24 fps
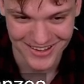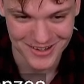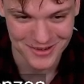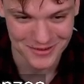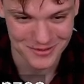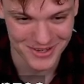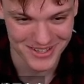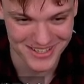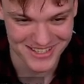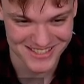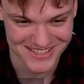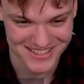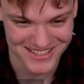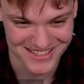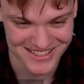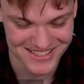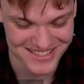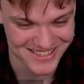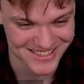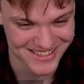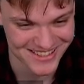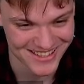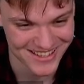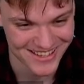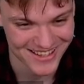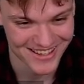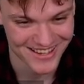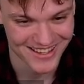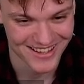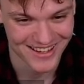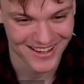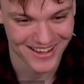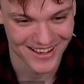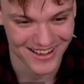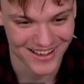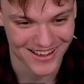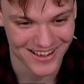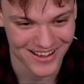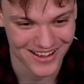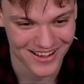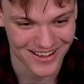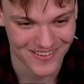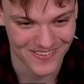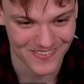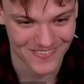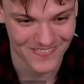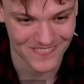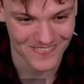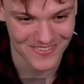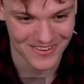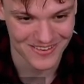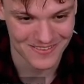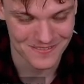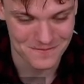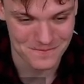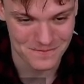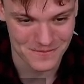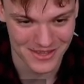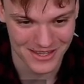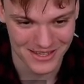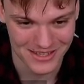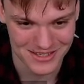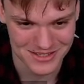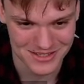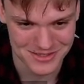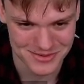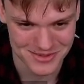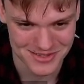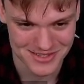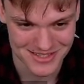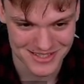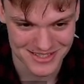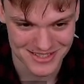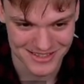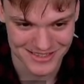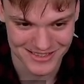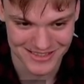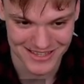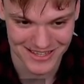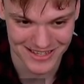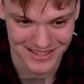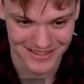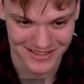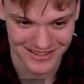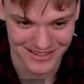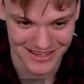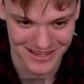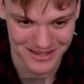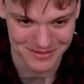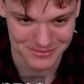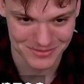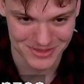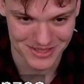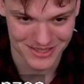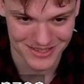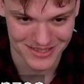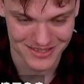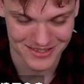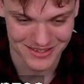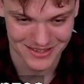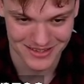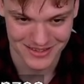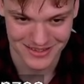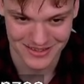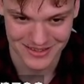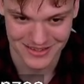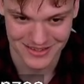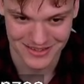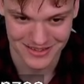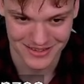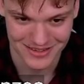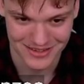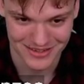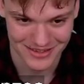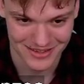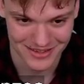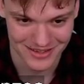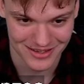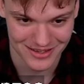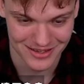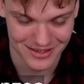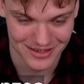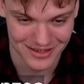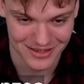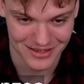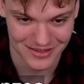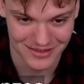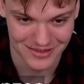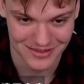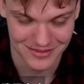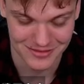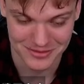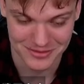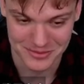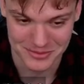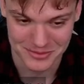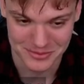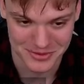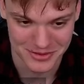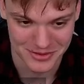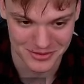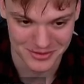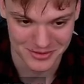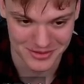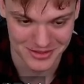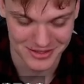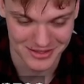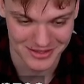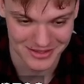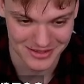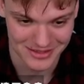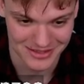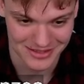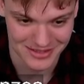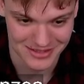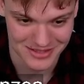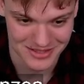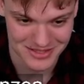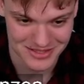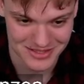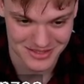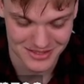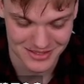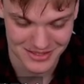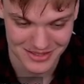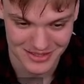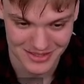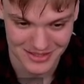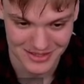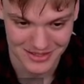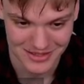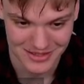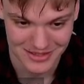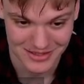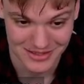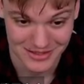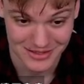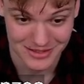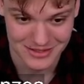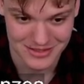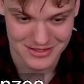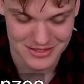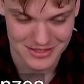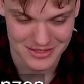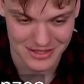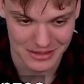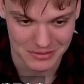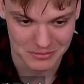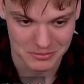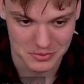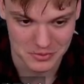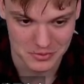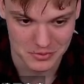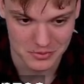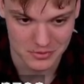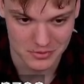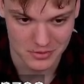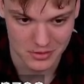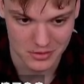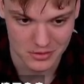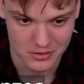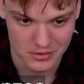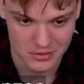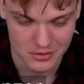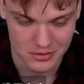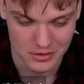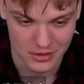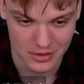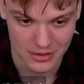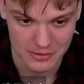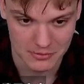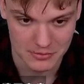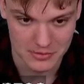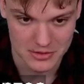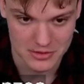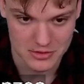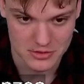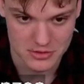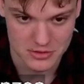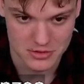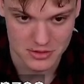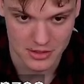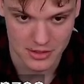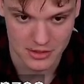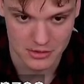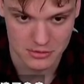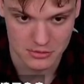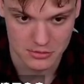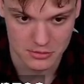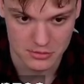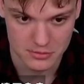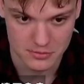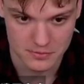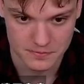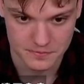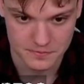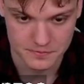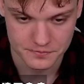what is this? Well, I guess we'll just take the gambit. I remember looking at this at some point. I will just try to